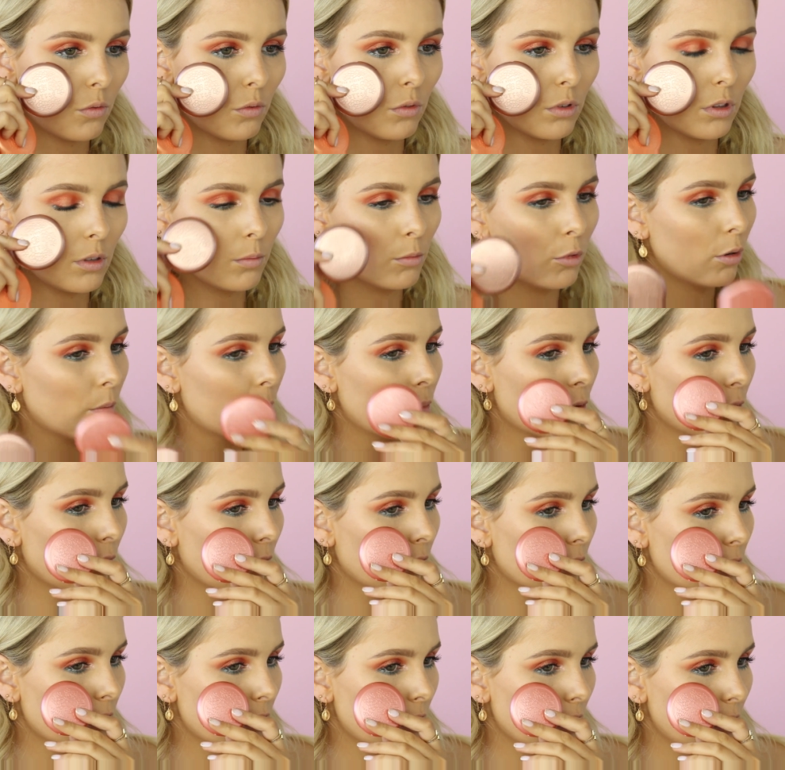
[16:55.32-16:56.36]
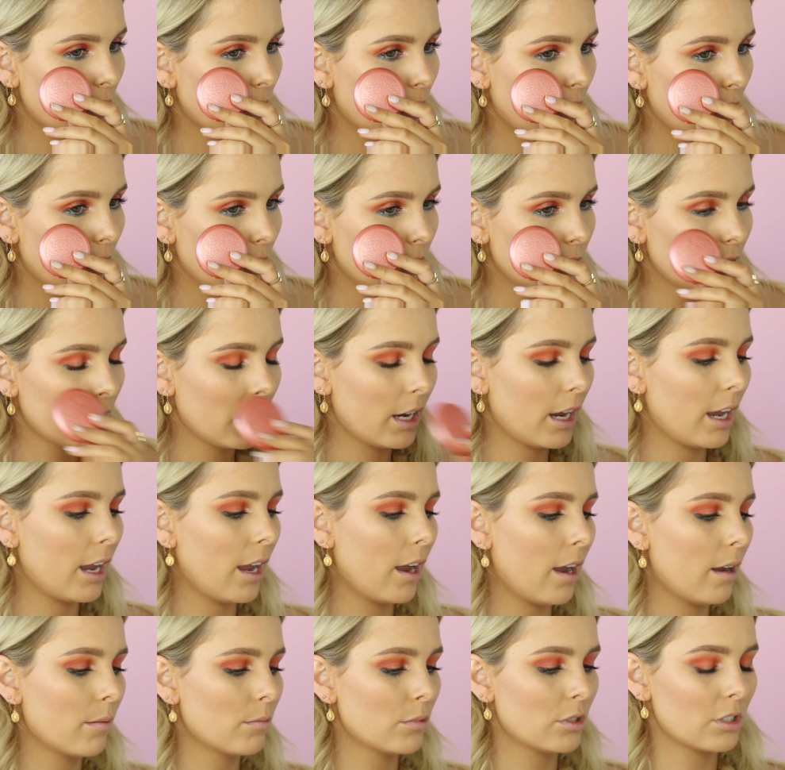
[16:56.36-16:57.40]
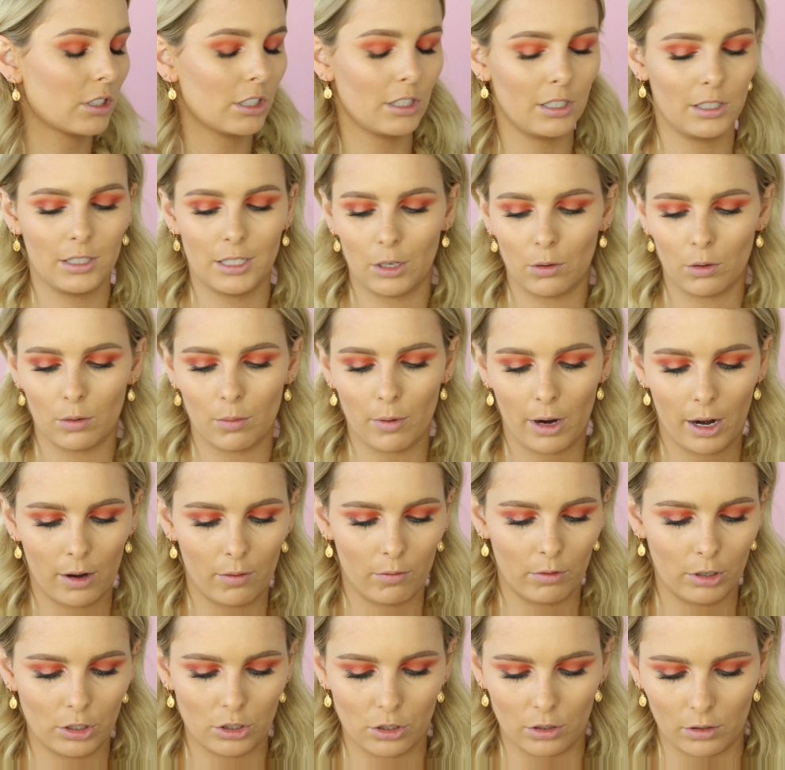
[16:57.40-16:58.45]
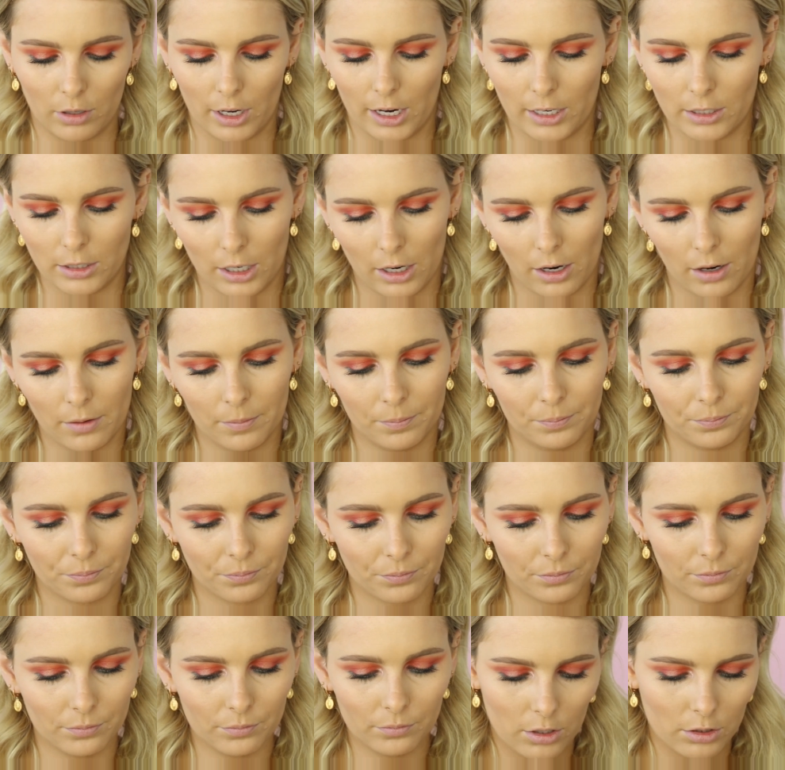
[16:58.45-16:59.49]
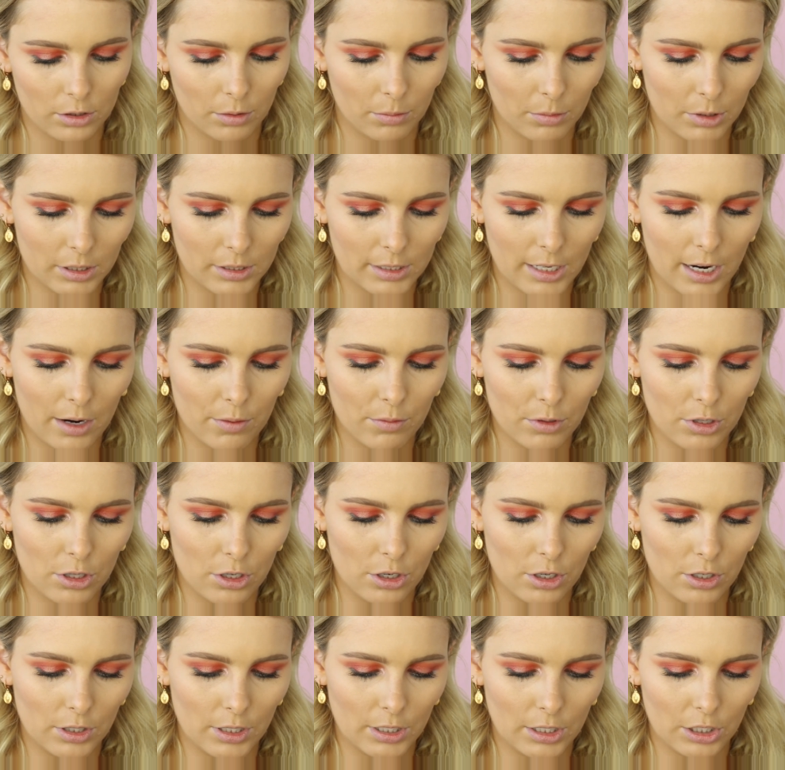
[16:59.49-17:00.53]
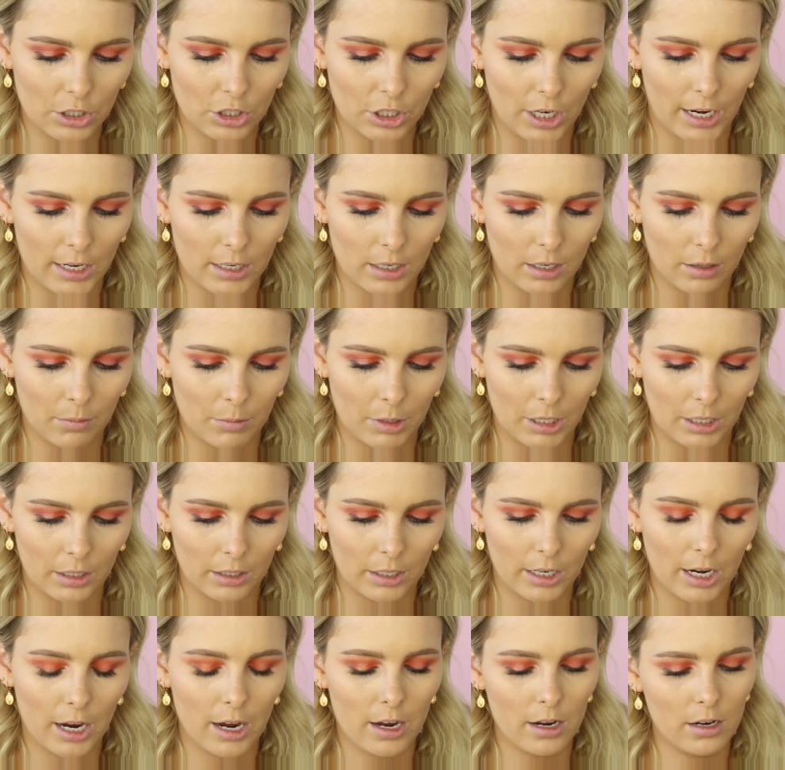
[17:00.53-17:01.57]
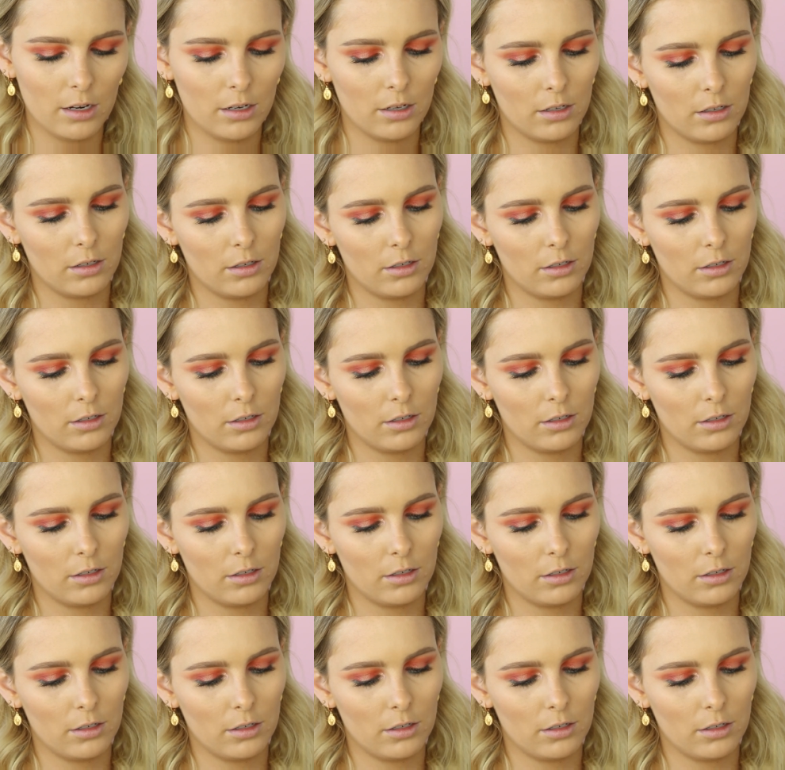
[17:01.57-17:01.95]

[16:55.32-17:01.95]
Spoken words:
with the more bronzy color. Yeah, I'm just going to stick with my original idea. So I'm going to start with using the shade Camellia,